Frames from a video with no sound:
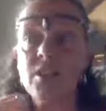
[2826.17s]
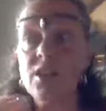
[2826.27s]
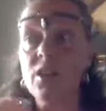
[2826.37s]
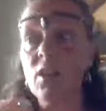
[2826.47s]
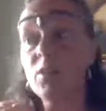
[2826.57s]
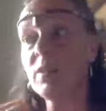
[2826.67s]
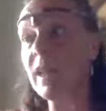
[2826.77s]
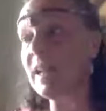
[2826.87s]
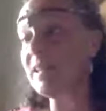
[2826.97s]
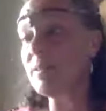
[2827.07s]
you know,
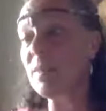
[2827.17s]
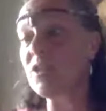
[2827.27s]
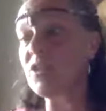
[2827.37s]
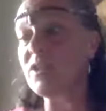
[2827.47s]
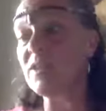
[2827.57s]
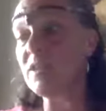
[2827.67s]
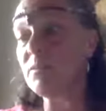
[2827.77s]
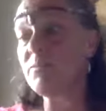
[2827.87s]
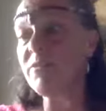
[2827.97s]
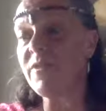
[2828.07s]
like as much as
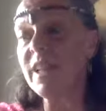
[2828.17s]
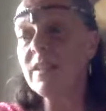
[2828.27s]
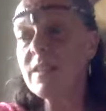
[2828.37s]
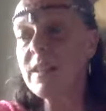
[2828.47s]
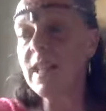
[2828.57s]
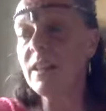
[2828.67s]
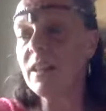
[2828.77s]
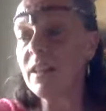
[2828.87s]
it feels like